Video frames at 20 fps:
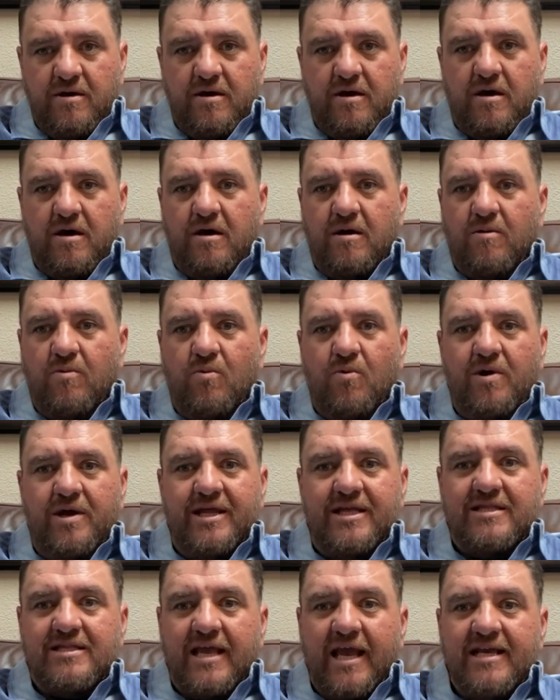what
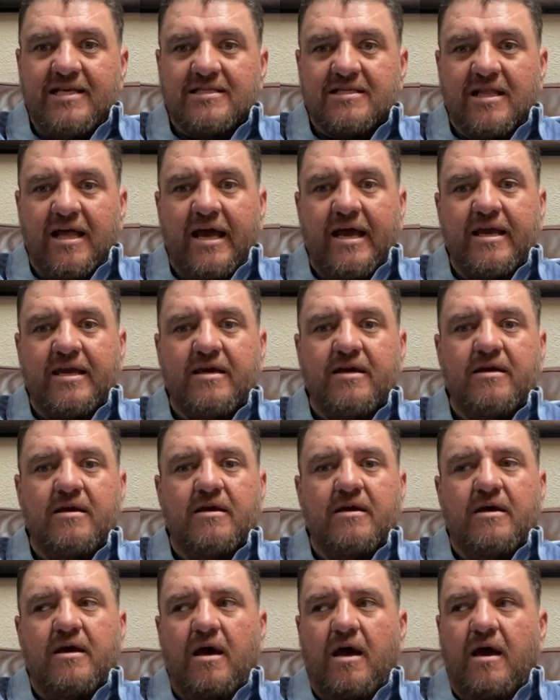it tastes like,
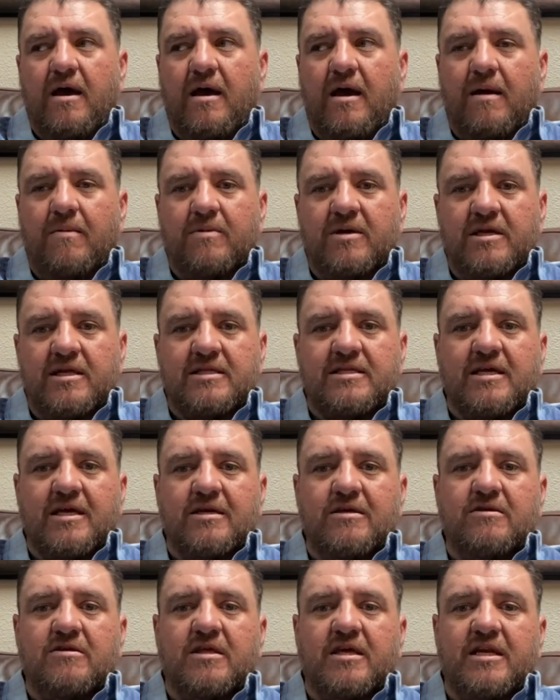I'm going to
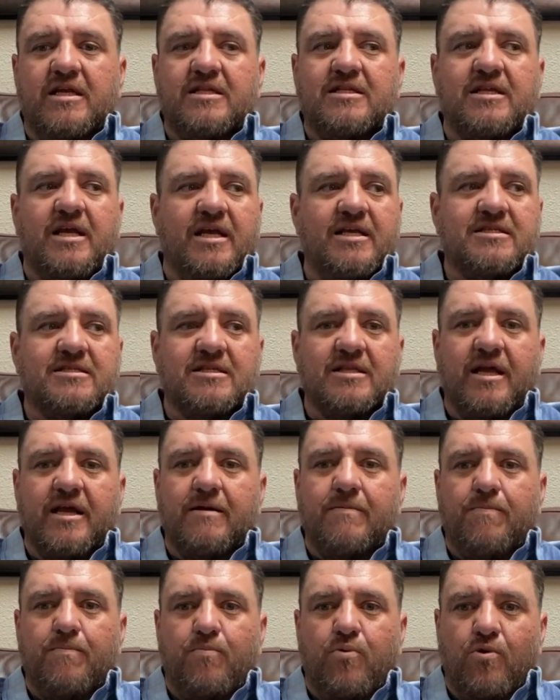tell you that it tastes
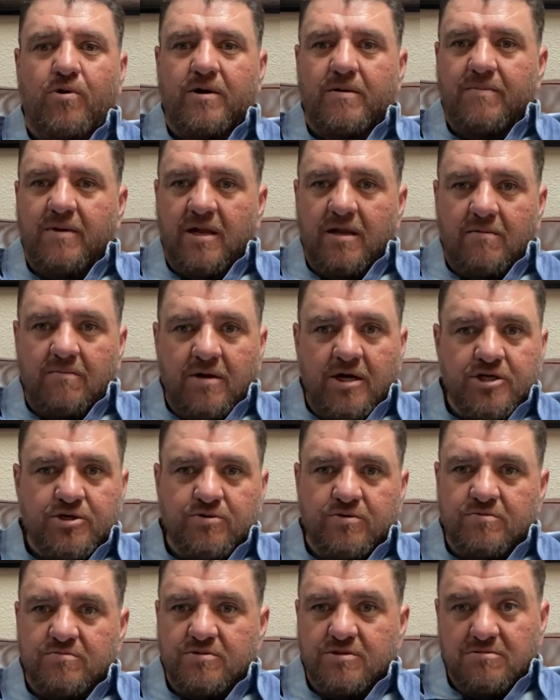like portobello
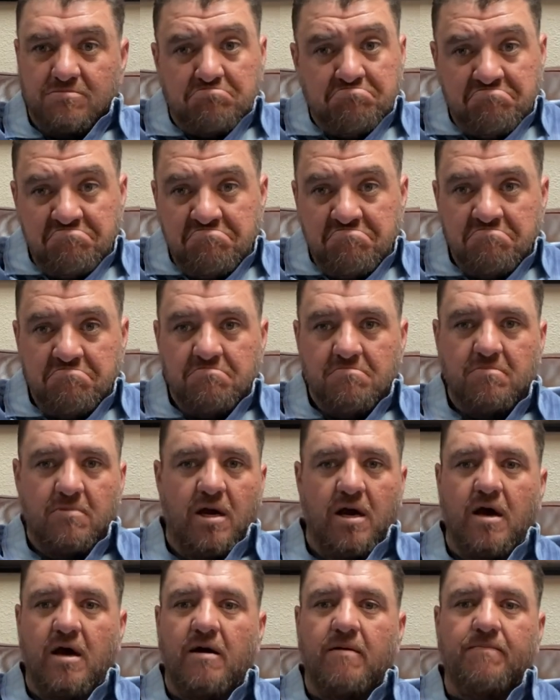mushrooms.
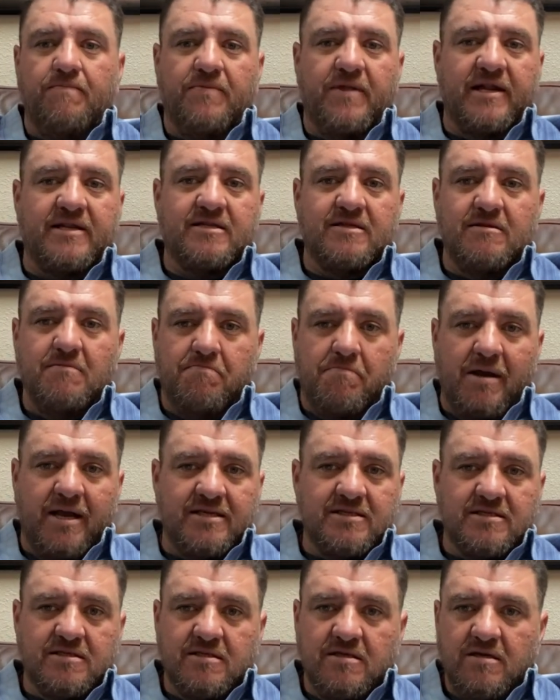That's the
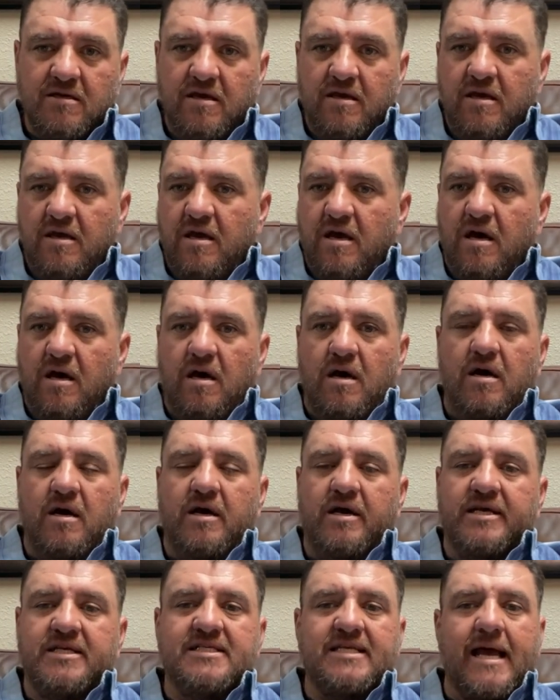best
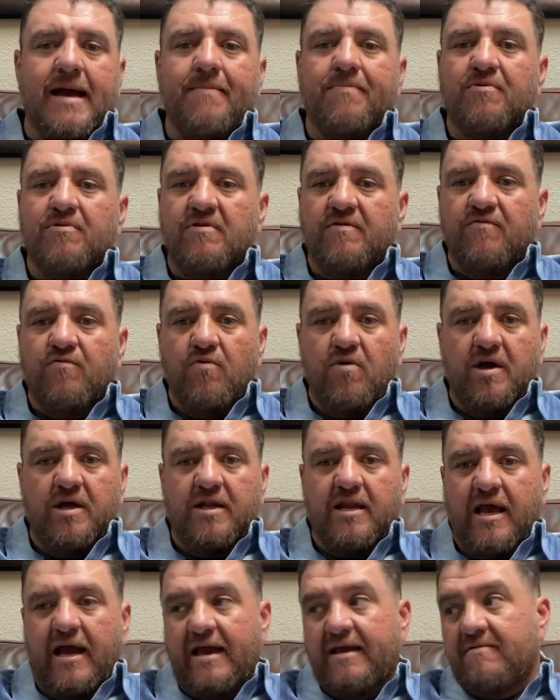example of
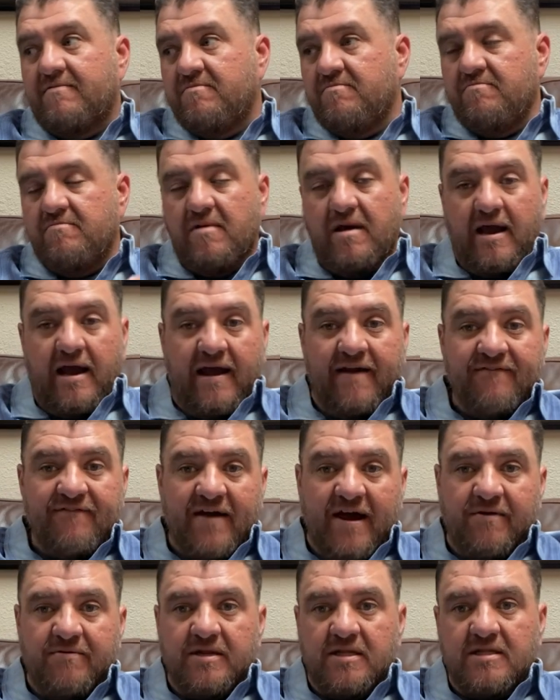what I
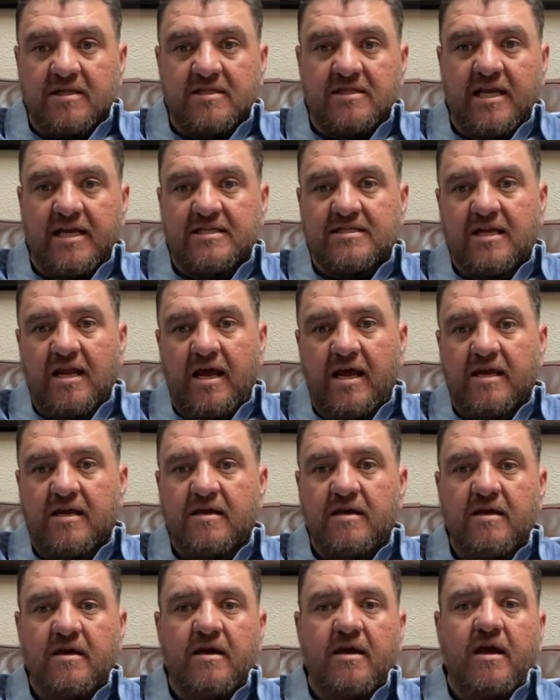found it to taste
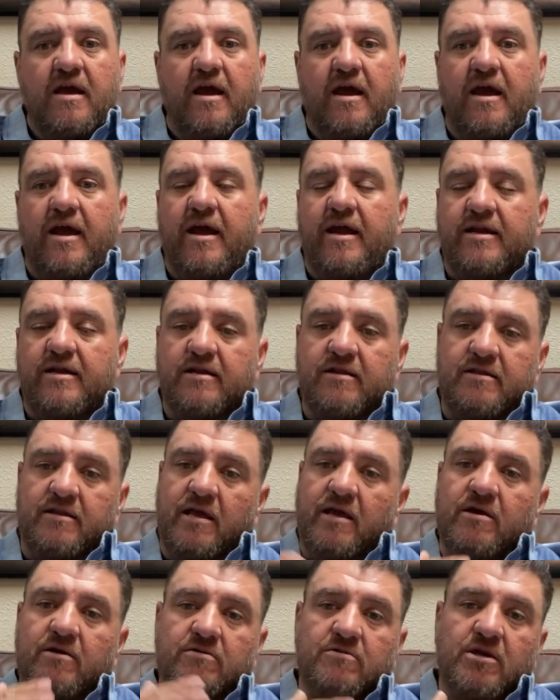like. And
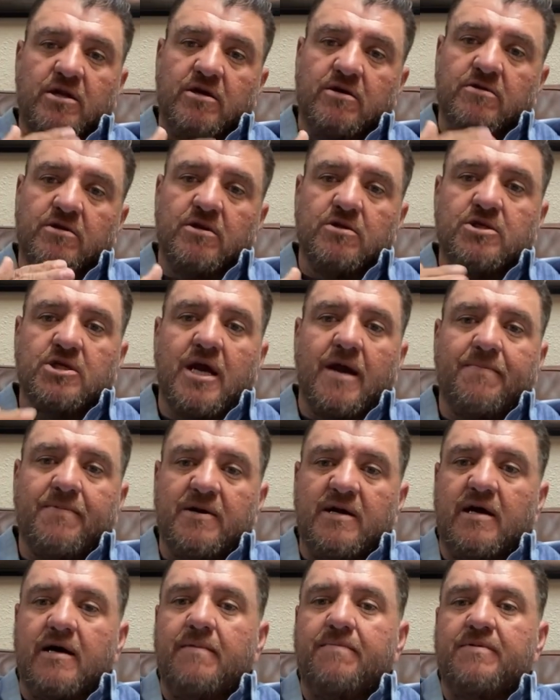they'll chop
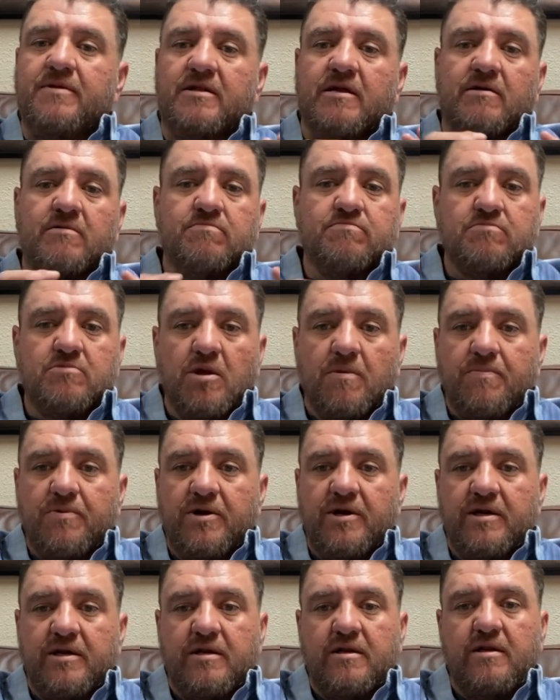it up and they'll
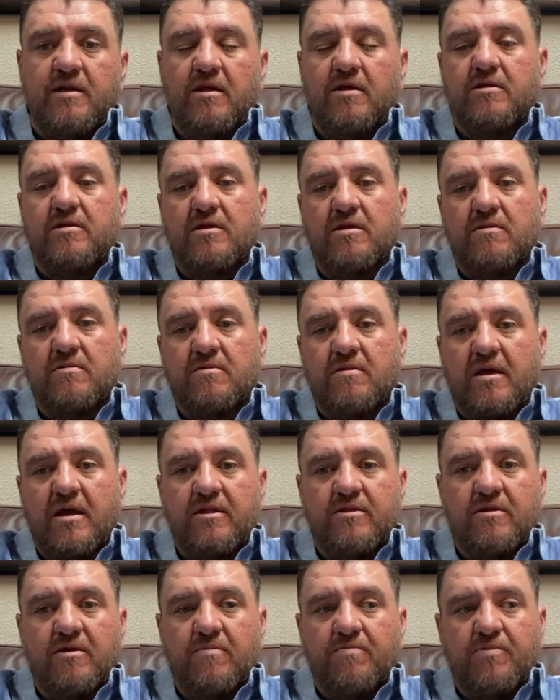put
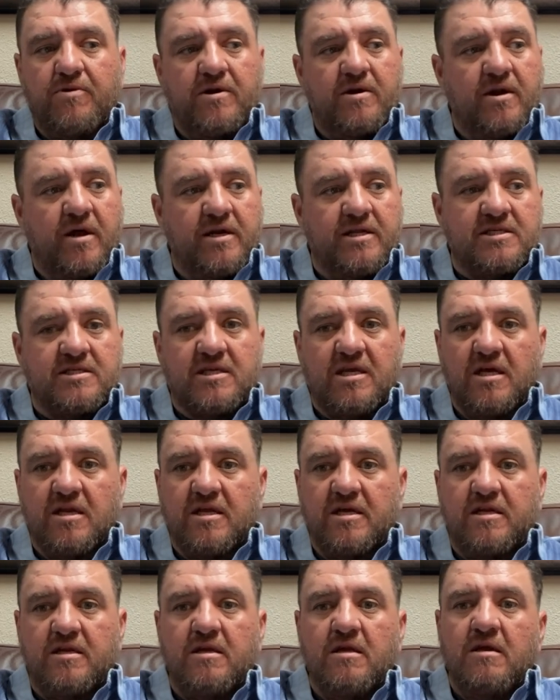it on a
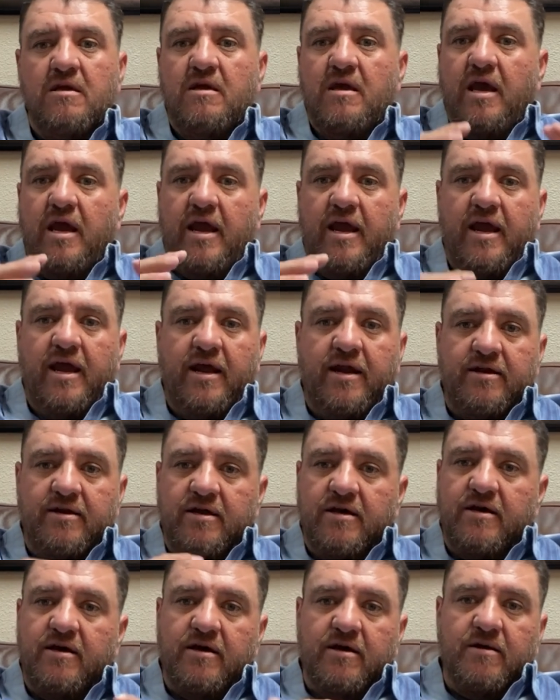skillet and
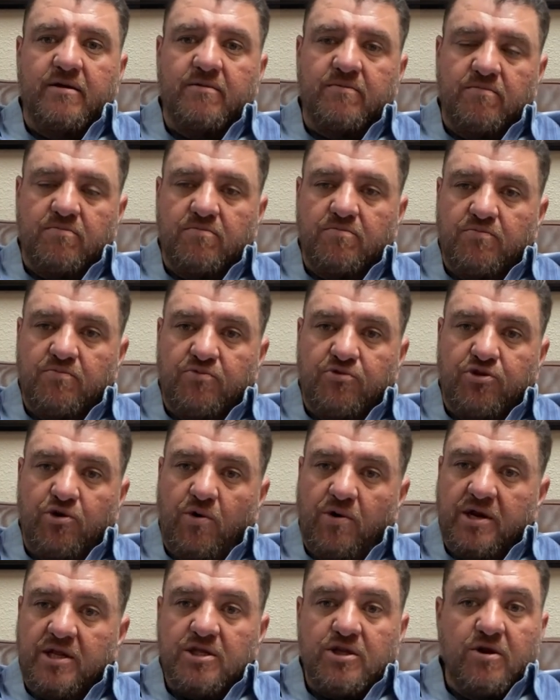
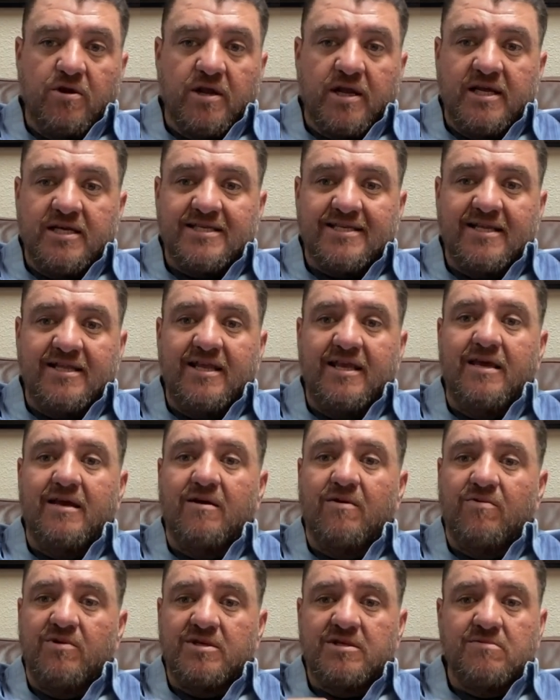throw it into your
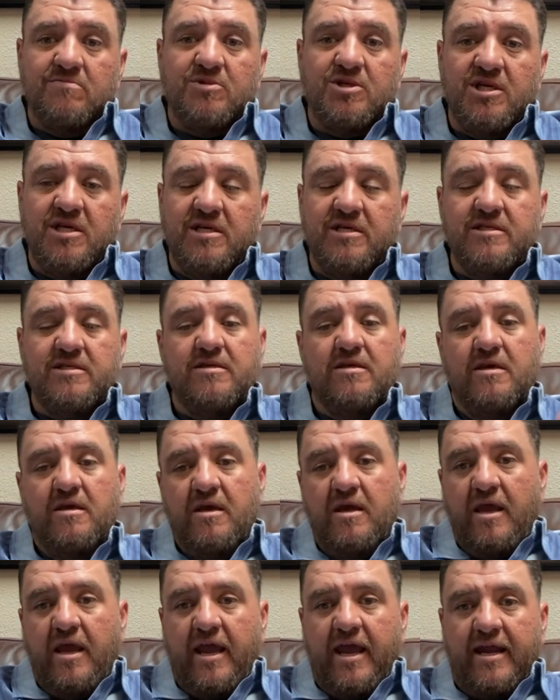quesadilla with some cheese,
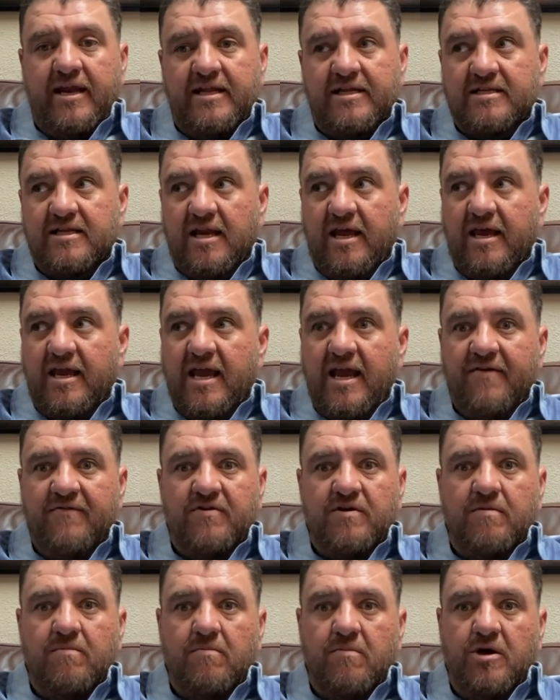and it's like
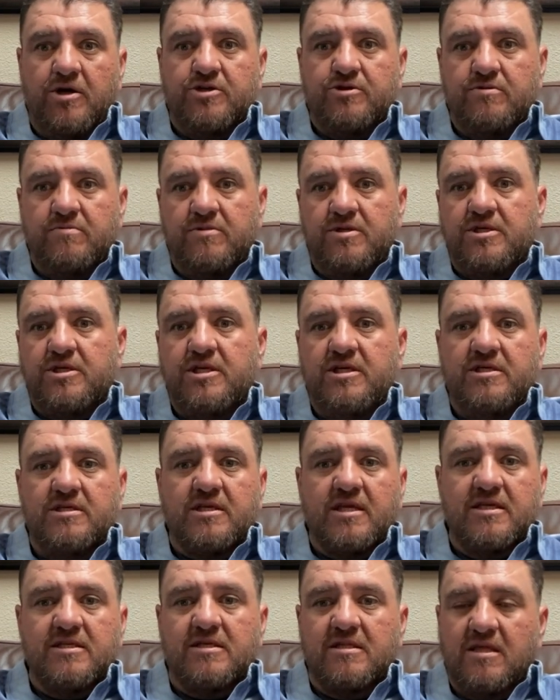having a mushroom and cheese
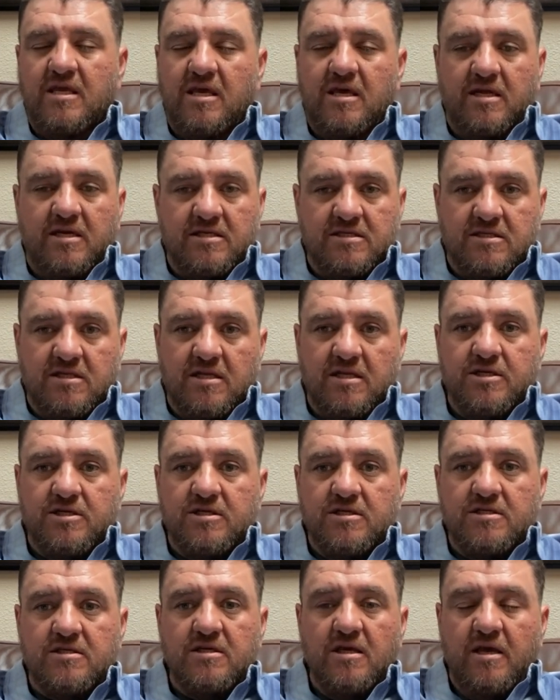quesadilla. It is
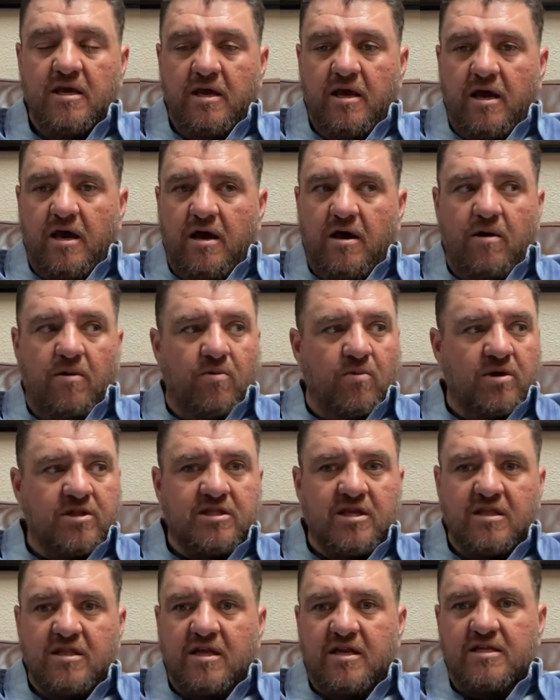delicious. One
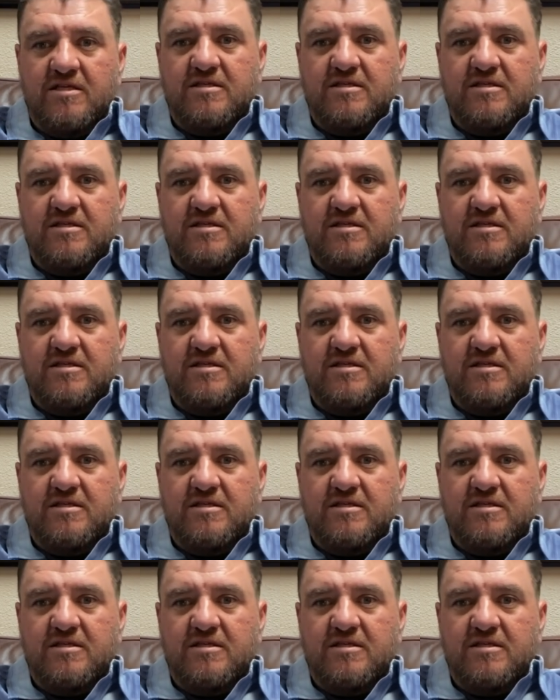thing that